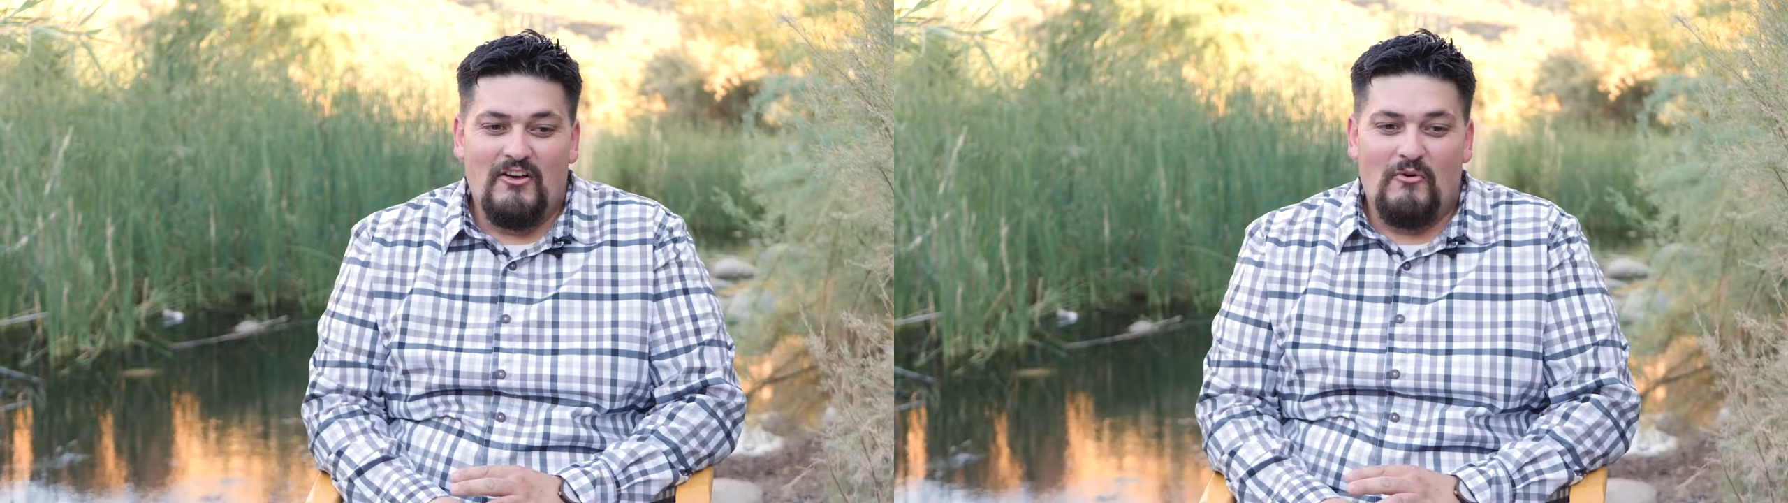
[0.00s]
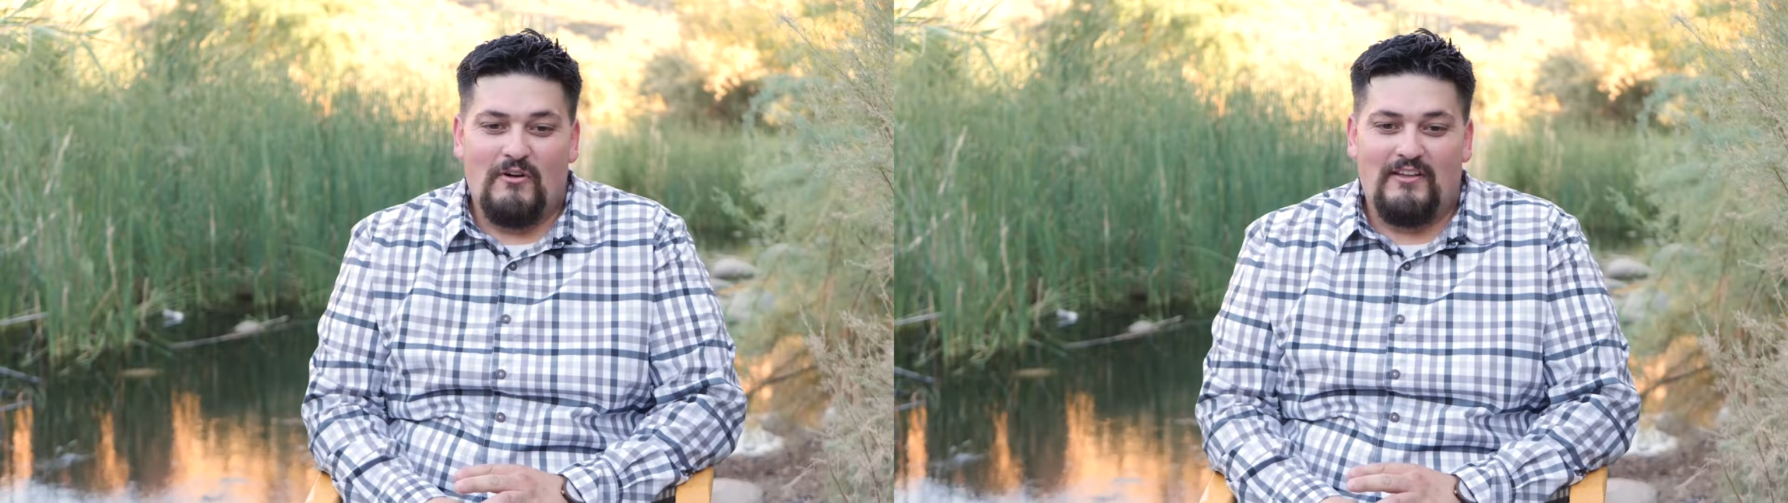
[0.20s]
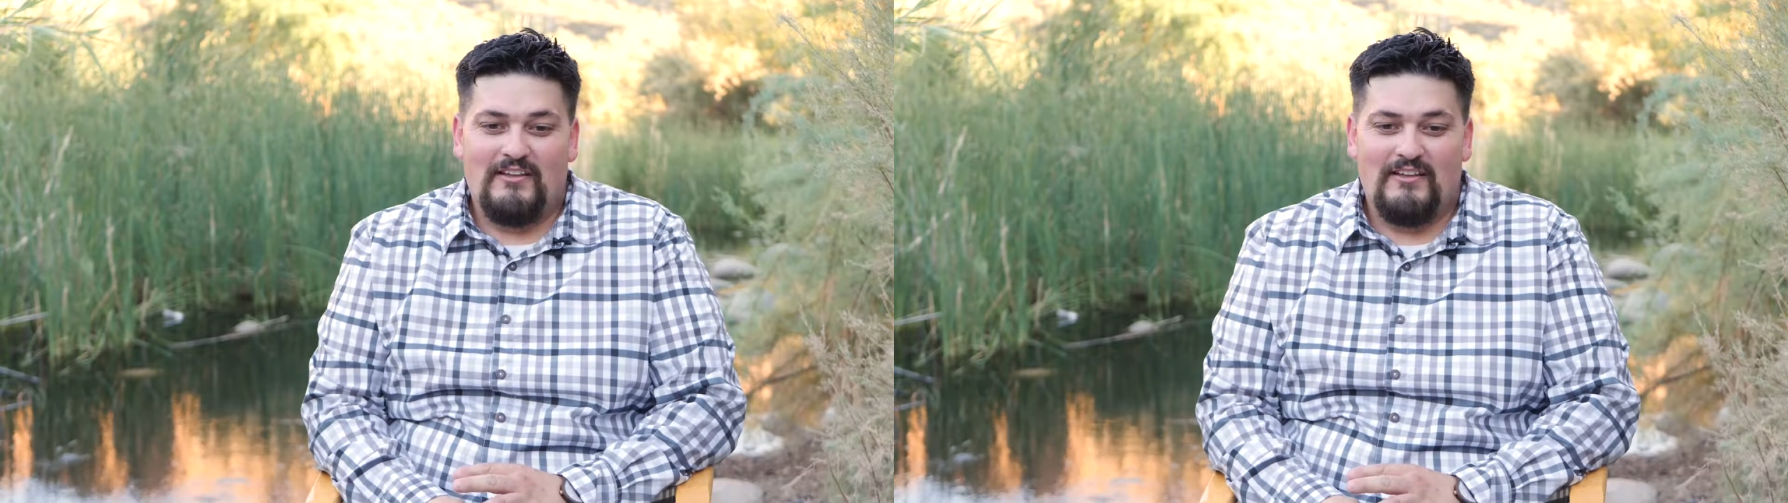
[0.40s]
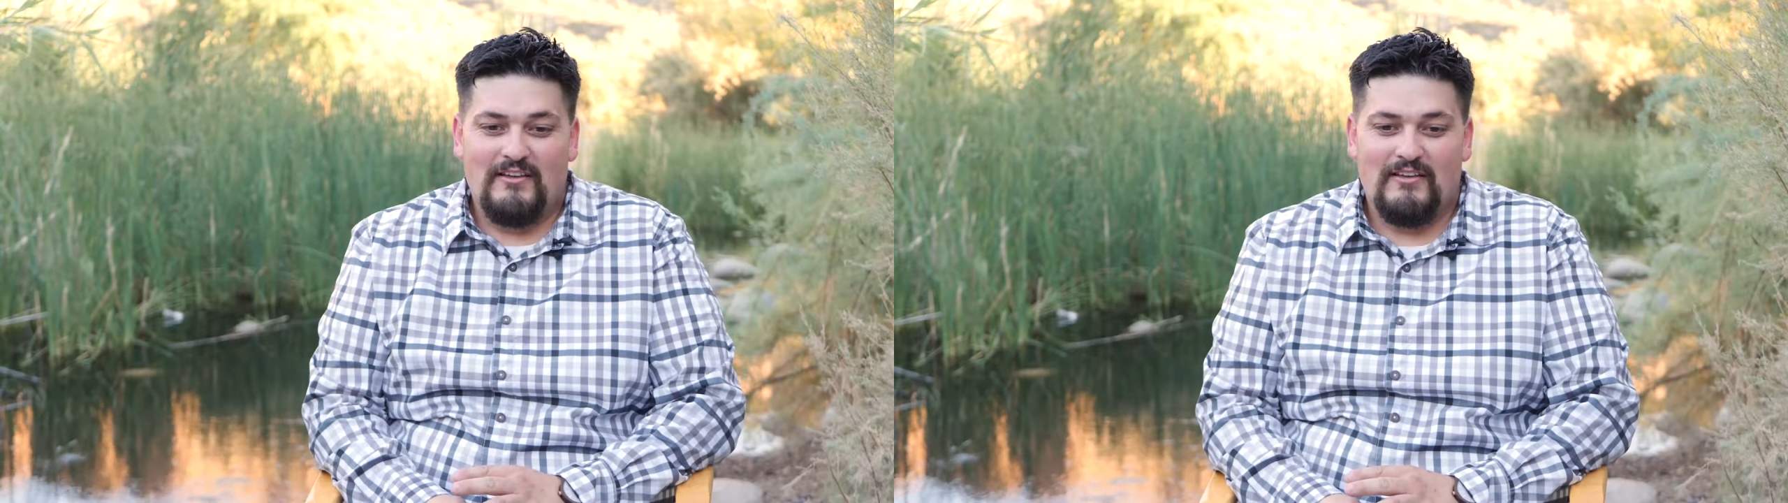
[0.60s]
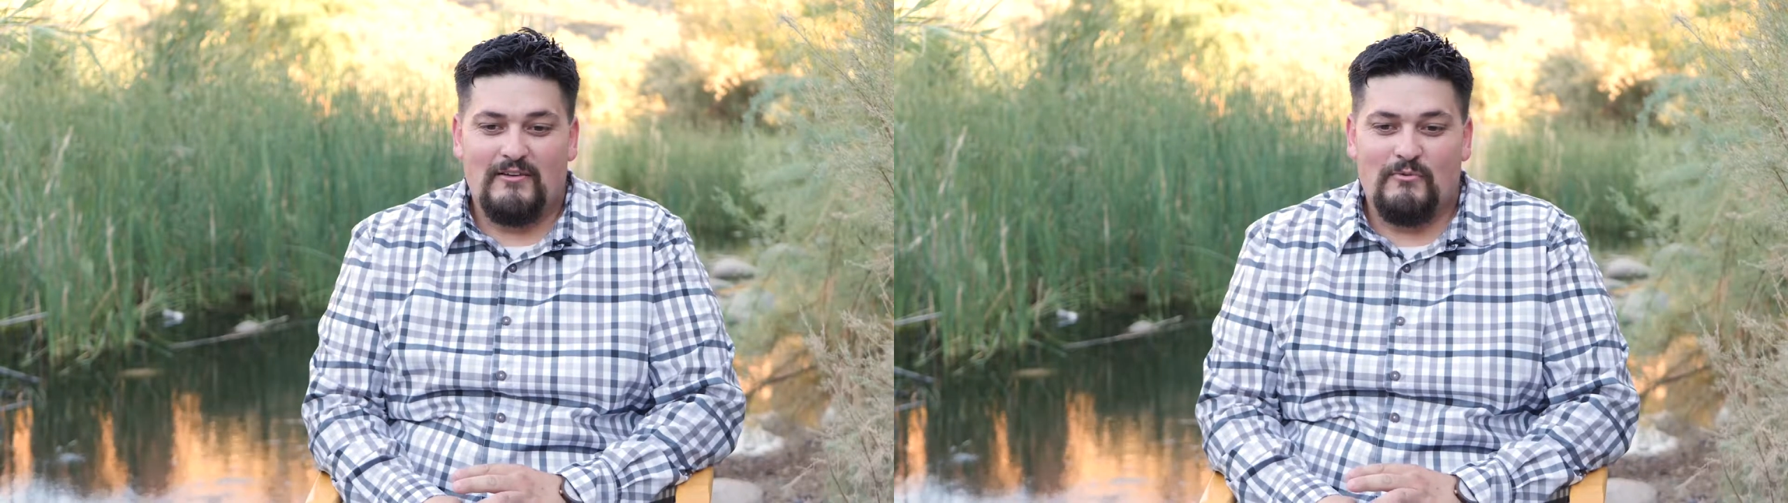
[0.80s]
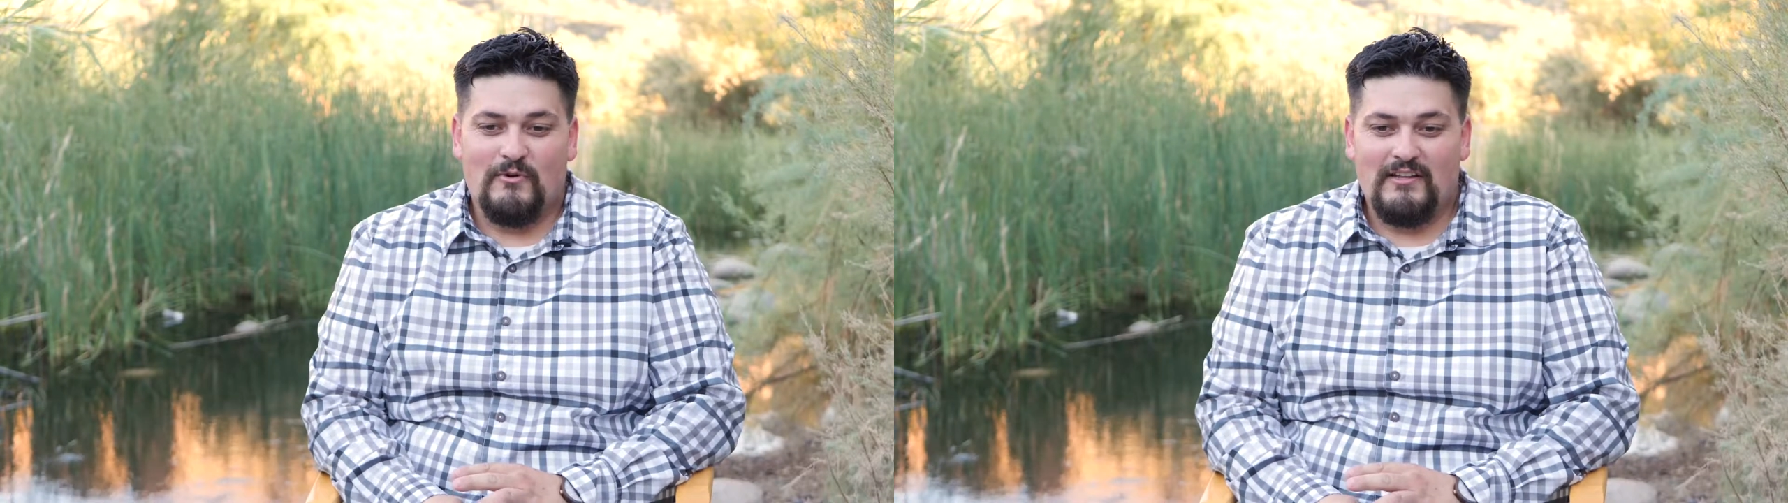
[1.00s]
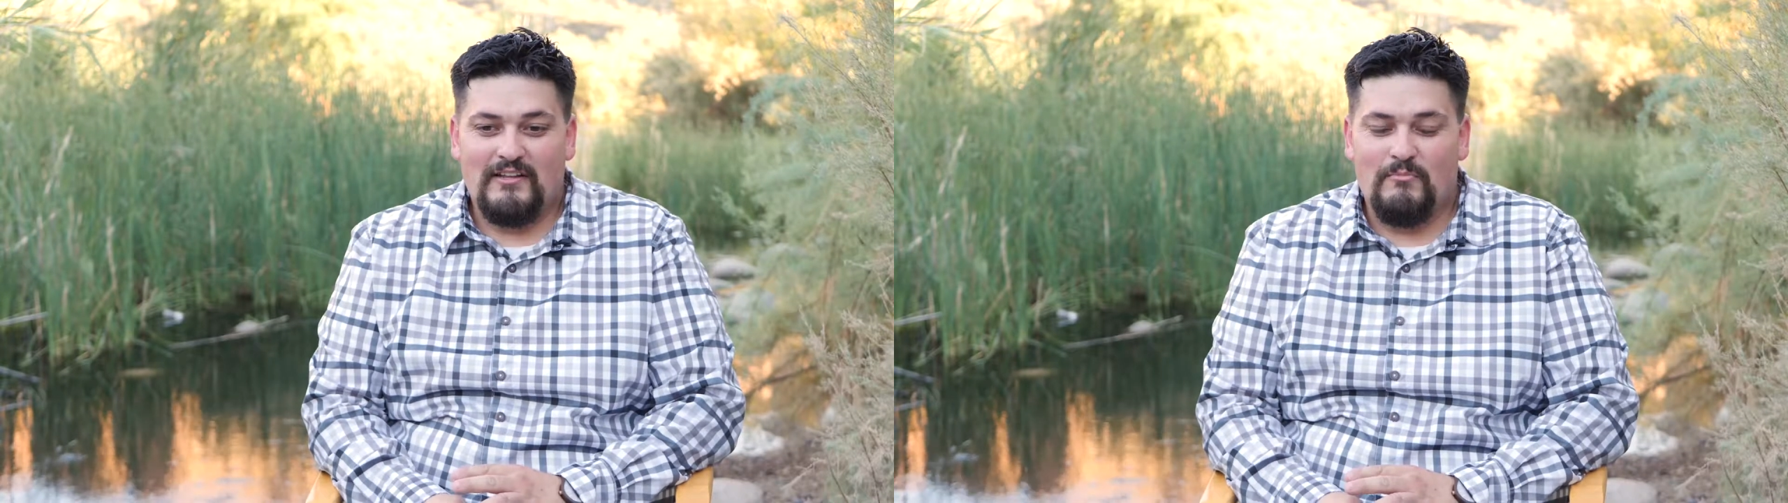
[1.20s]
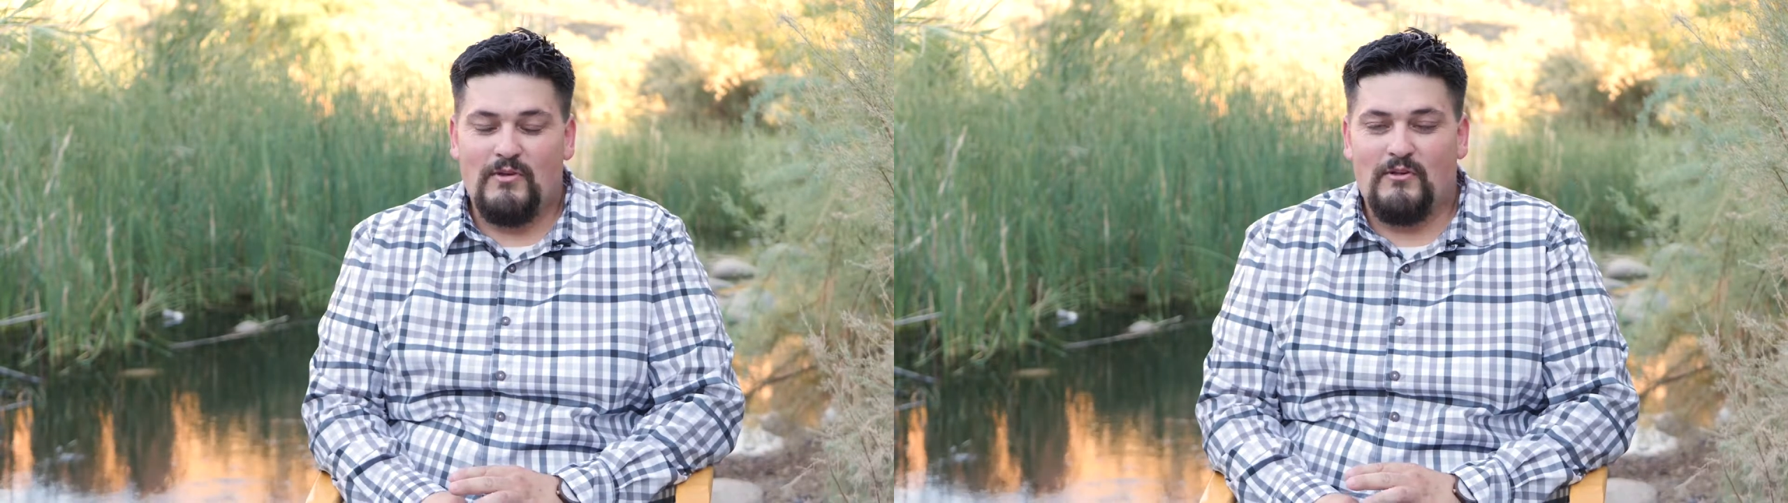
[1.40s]
Well, worked
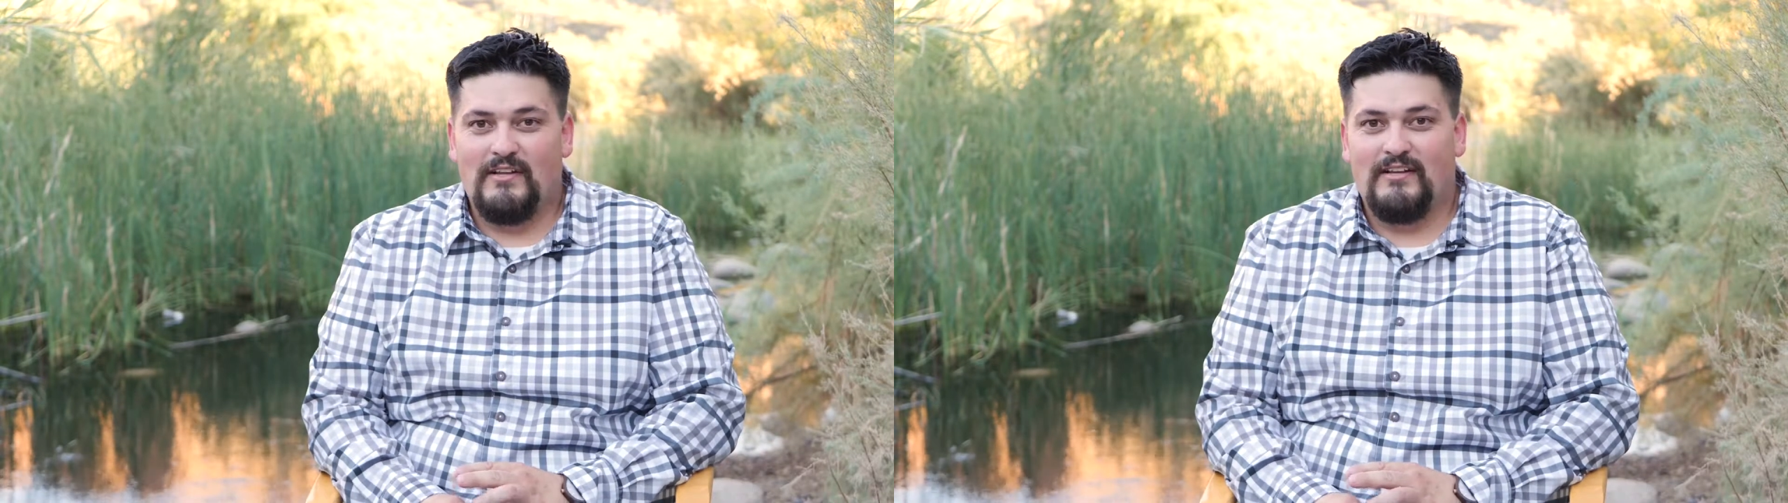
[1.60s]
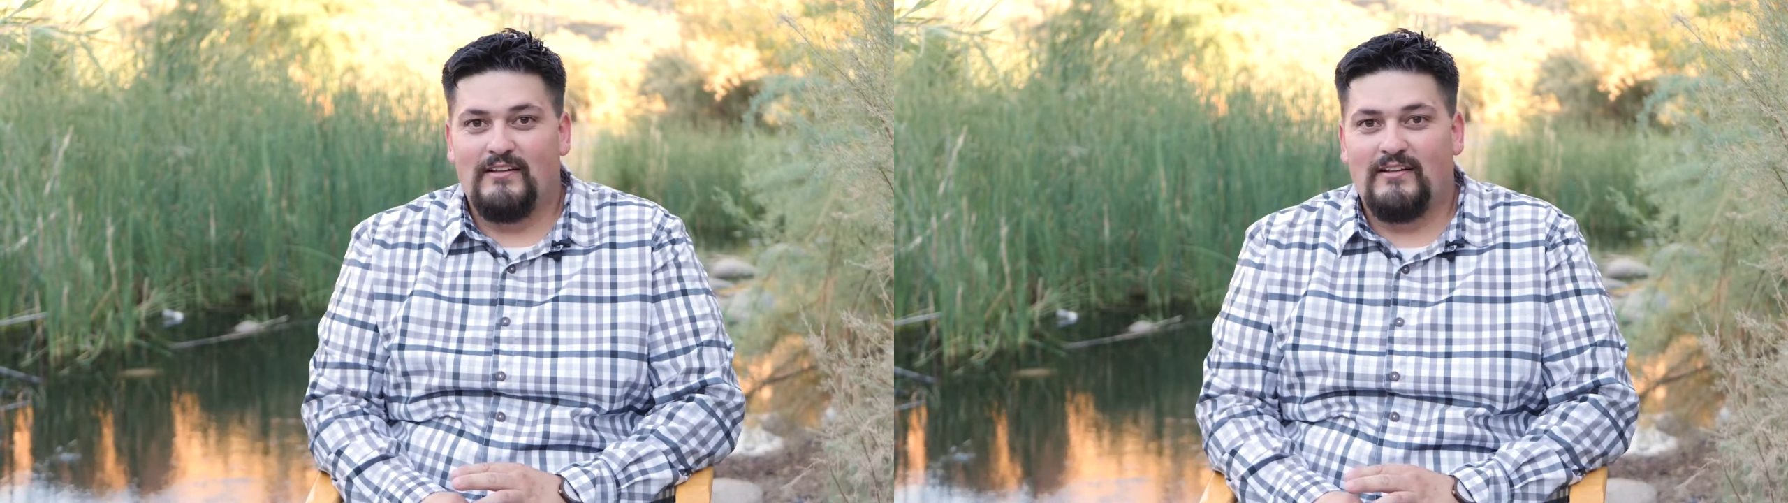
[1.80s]
in the building